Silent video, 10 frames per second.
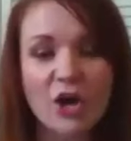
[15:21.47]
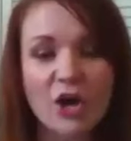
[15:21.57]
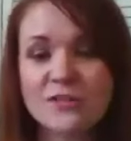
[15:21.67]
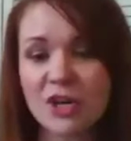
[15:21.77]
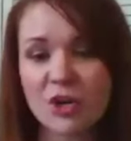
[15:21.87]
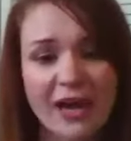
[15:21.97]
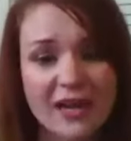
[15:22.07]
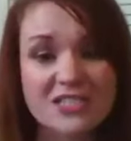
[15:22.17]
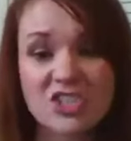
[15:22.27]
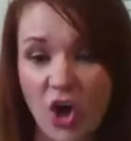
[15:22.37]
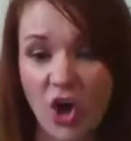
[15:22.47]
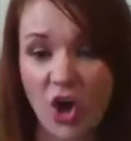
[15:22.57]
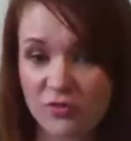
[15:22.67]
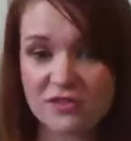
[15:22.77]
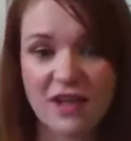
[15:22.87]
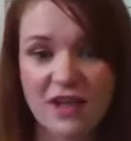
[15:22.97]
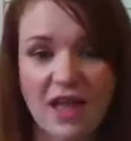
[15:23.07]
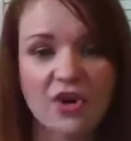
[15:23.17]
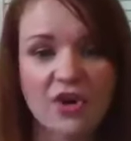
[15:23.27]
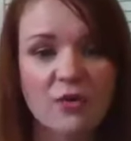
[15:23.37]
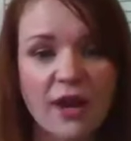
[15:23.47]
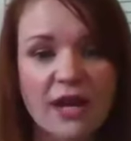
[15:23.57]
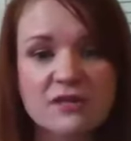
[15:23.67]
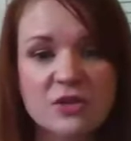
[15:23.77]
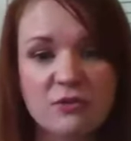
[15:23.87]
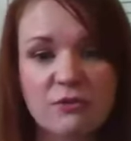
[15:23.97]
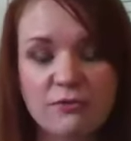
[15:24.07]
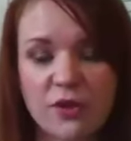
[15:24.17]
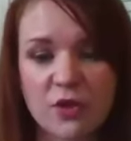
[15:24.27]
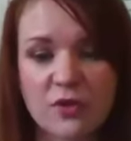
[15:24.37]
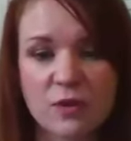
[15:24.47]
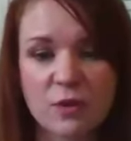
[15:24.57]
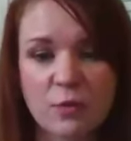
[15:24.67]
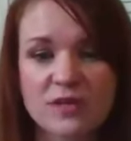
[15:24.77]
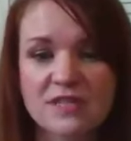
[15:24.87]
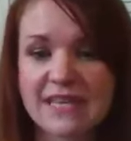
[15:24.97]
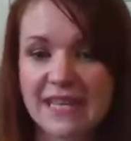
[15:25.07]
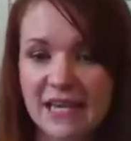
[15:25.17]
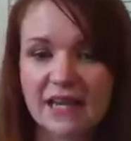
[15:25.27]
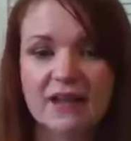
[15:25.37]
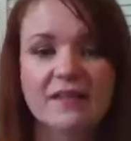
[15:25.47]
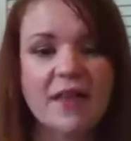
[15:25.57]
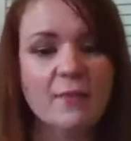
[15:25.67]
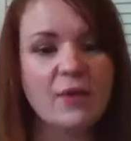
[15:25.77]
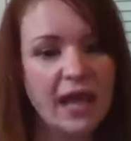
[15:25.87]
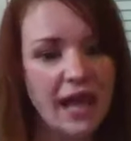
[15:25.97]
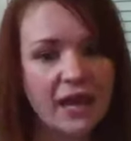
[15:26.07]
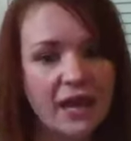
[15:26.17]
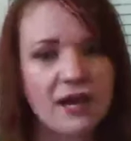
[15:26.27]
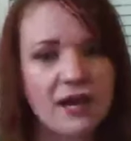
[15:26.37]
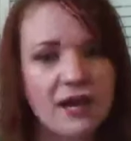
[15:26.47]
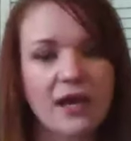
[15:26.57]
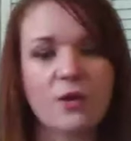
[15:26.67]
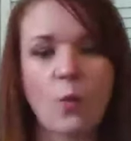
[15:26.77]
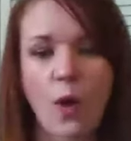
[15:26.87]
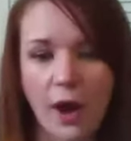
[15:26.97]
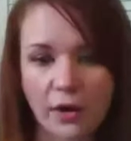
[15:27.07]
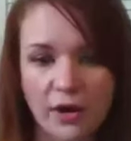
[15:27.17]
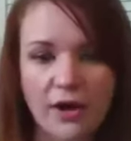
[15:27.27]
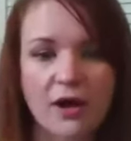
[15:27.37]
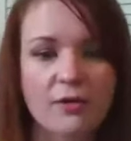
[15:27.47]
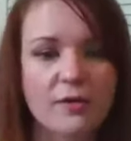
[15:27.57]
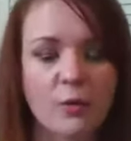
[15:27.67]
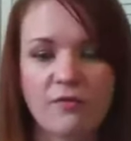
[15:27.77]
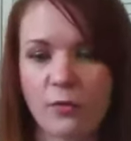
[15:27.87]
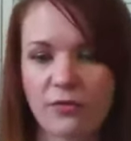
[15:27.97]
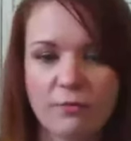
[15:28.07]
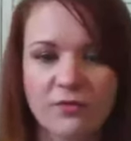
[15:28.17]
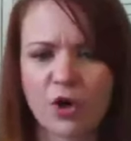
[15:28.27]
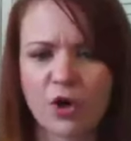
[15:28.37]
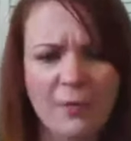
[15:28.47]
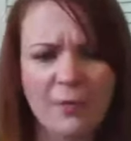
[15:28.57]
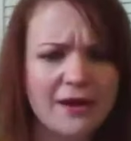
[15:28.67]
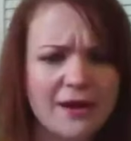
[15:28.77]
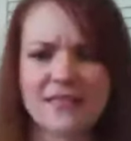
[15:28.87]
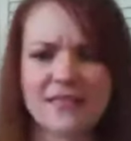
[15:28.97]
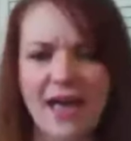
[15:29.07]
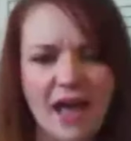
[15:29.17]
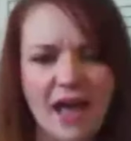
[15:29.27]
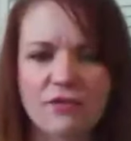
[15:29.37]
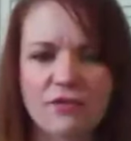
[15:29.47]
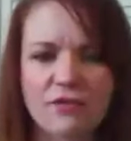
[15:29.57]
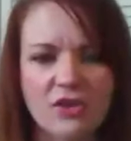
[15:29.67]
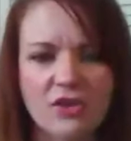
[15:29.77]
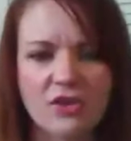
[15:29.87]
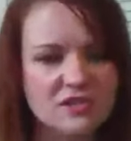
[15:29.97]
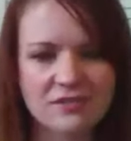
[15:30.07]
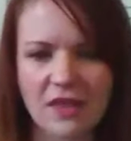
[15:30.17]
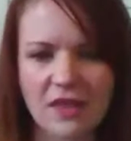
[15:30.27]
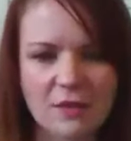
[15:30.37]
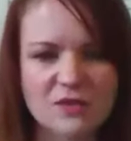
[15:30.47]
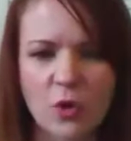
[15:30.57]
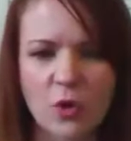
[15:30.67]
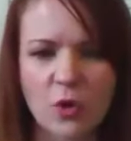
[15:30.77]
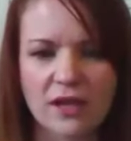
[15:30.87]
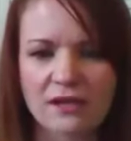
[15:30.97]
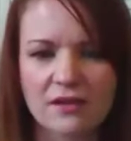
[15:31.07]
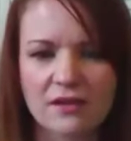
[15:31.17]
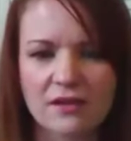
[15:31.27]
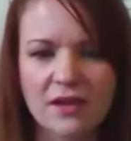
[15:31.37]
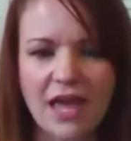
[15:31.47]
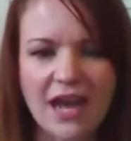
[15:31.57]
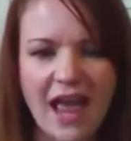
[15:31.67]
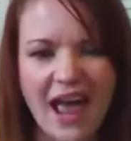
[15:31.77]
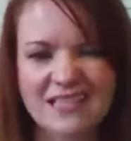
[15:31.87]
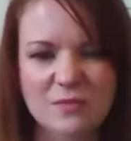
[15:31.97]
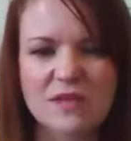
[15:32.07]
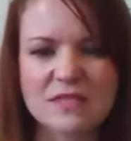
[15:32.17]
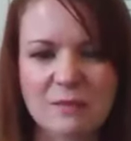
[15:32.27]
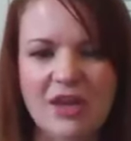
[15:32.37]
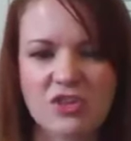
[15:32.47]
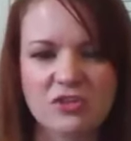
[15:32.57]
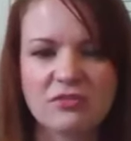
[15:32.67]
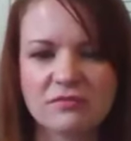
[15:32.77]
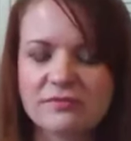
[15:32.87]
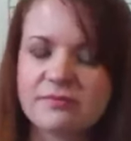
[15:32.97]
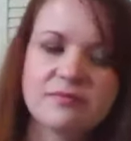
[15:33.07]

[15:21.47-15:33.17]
Herbs are great in scones, and they're great to infuse tea and lemonade and water with your cranberries and that kind of thing. You just let them soak in it. It adds something special.